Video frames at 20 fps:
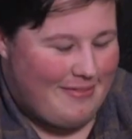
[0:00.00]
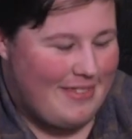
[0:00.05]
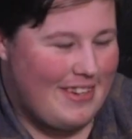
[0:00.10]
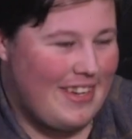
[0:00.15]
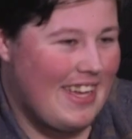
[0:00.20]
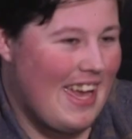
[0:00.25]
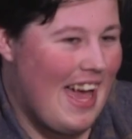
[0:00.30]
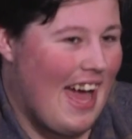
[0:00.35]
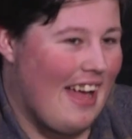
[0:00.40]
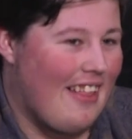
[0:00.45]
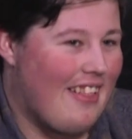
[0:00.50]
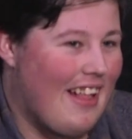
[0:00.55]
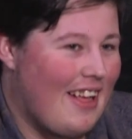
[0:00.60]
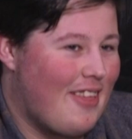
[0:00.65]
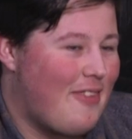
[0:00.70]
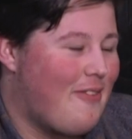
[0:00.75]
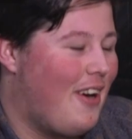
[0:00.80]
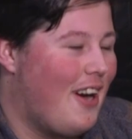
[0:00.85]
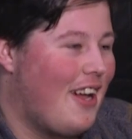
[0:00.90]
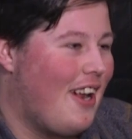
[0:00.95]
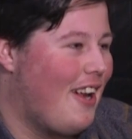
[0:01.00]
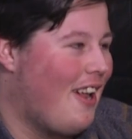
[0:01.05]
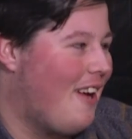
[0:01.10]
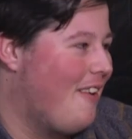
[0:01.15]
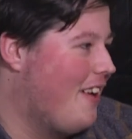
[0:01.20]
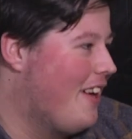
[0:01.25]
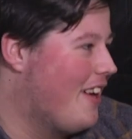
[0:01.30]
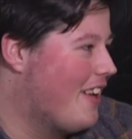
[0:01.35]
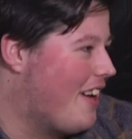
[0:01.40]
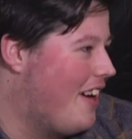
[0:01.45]
But yeah, that's why I don't
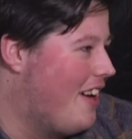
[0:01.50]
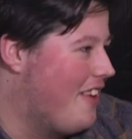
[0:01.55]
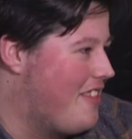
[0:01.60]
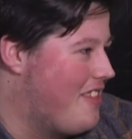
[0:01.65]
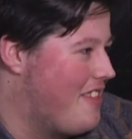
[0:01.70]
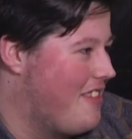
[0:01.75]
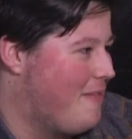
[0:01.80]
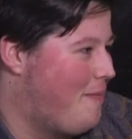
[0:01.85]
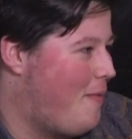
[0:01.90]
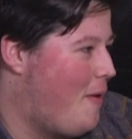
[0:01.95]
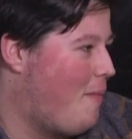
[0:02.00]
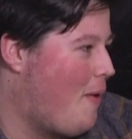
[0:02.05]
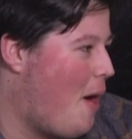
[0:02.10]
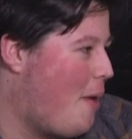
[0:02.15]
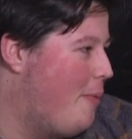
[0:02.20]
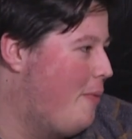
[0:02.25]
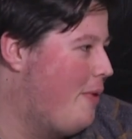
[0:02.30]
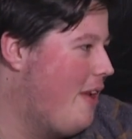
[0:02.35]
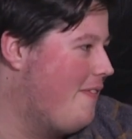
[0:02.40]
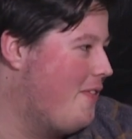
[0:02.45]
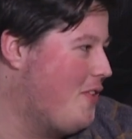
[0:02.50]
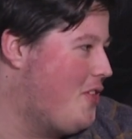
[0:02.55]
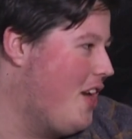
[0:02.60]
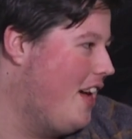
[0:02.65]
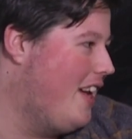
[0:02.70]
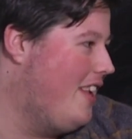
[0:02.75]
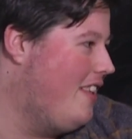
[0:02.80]
like roller coasters, and my mind will never